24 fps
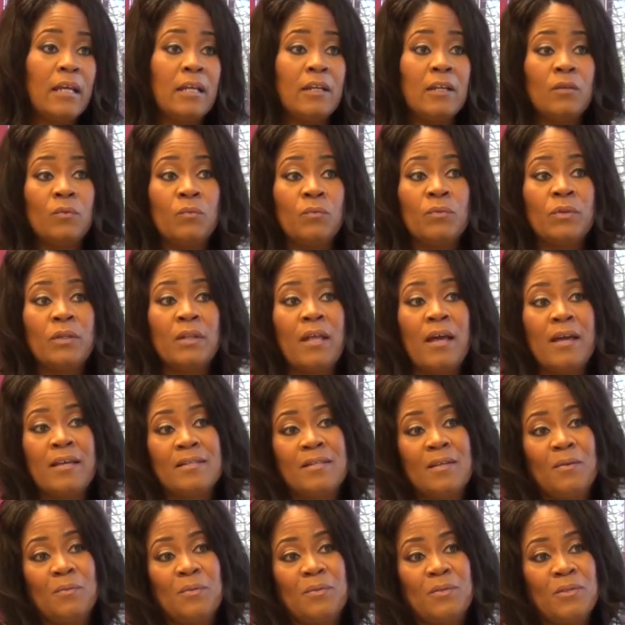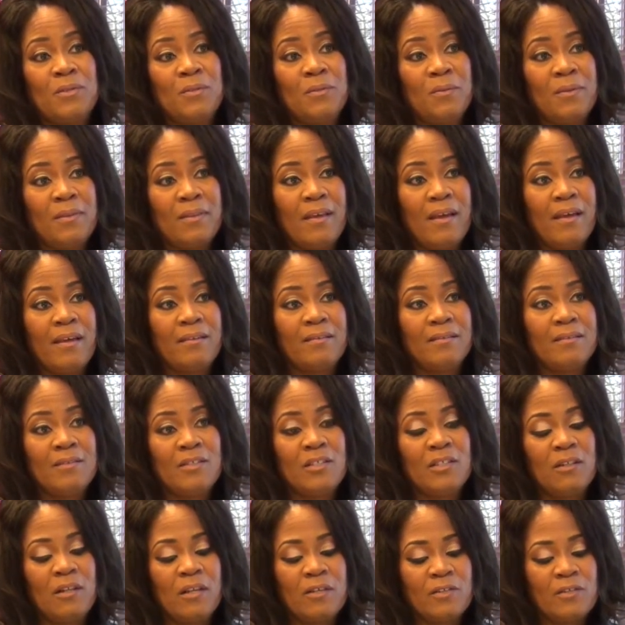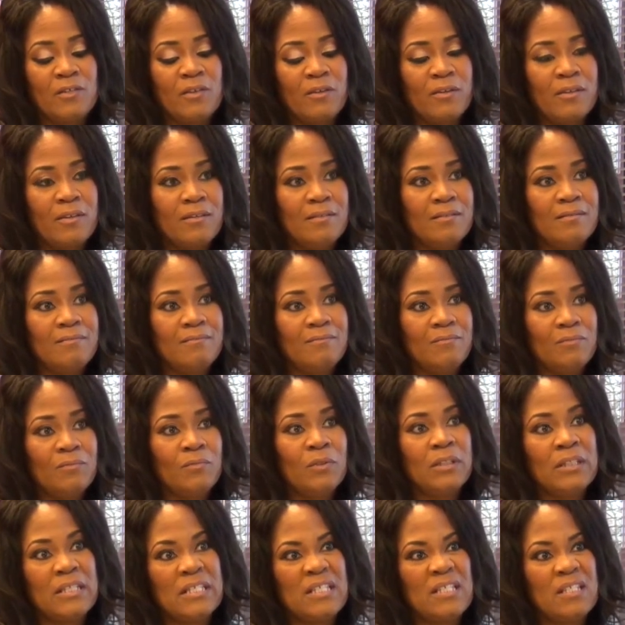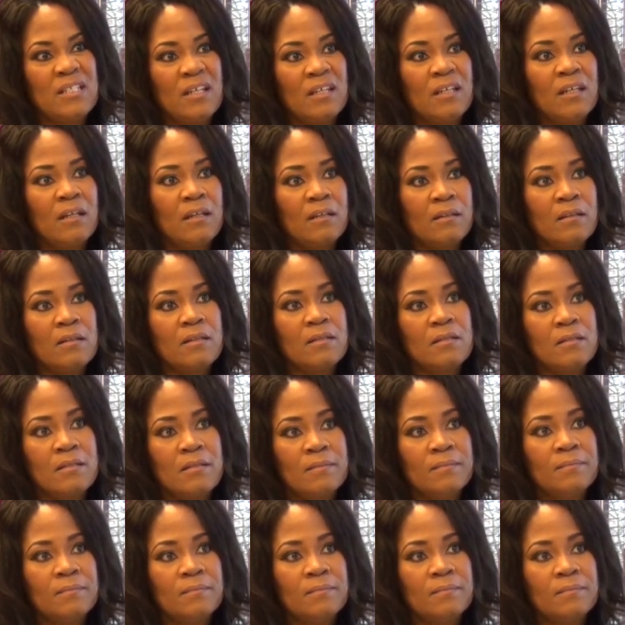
didn't realize I was doing that until I started really studying this.